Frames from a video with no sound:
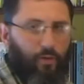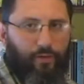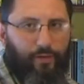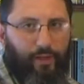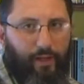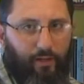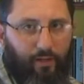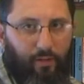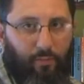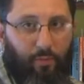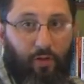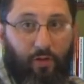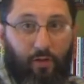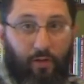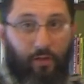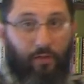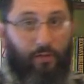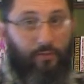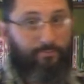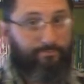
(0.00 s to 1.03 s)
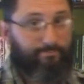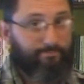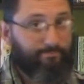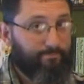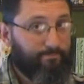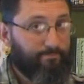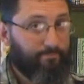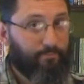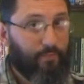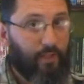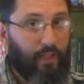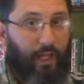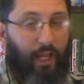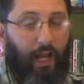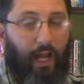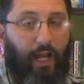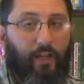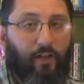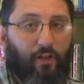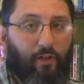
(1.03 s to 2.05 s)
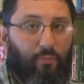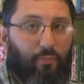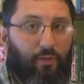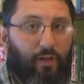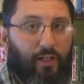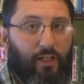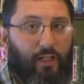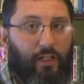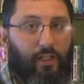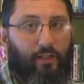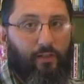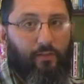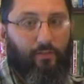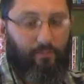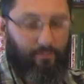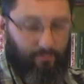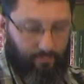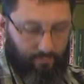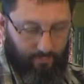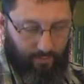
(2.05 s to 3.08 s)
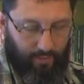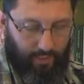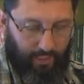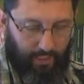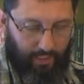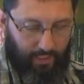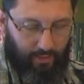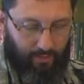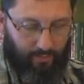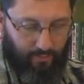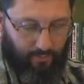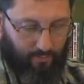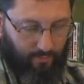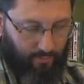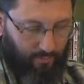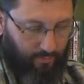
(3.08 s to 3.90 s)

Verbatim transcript: oh, now, come on. How are you going to bring in a